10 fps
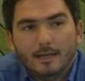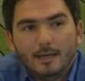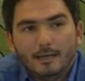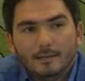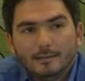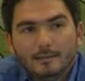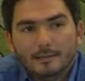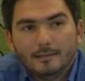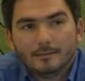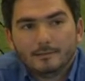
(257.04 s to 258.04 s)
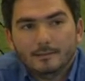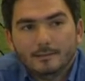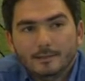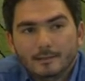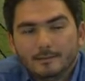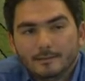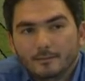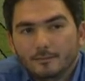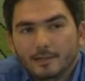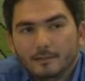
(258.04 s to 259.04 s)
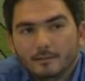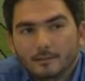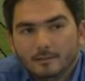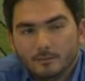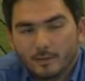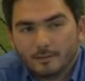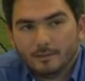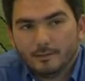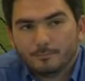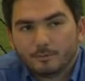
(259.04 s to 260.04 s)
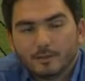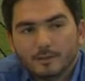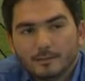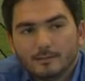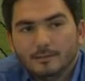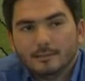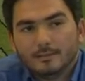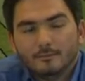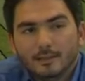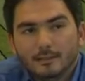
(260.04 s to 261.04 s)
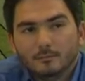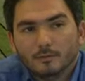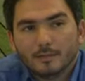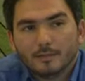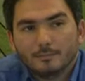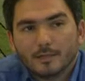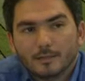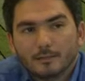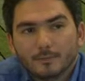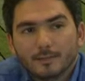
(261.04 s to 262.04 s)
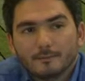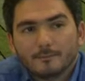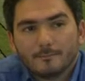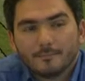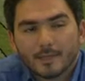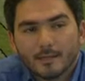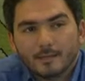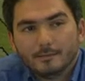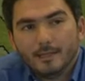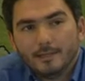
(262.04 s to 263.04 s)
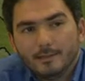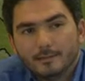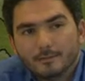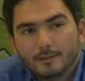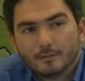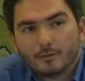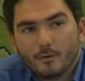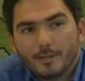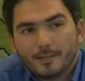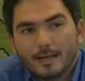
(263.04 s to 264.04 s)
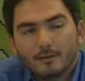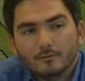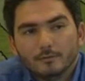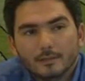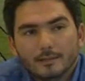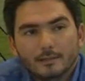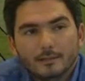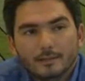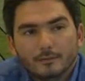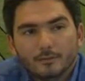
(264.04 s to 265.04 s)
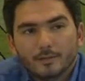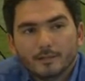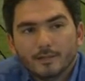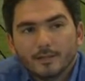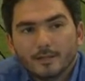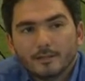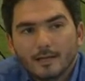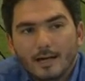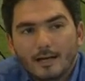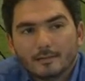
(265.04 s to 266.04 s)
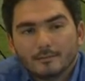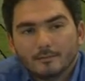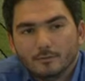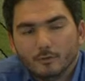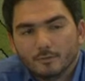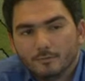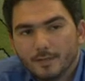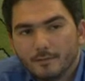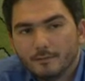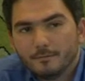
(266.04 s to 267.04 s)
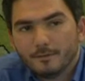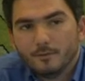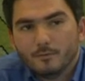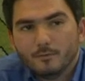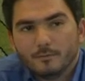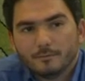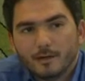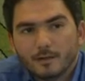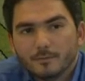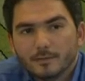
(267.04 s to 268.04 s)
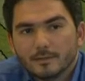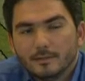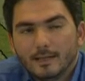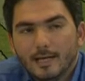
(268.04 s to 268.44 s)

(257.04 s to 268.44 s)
and it's the least avail. It's where the product is least available in the marketplace. Then it starts going down uh, during the year as those very few farmers that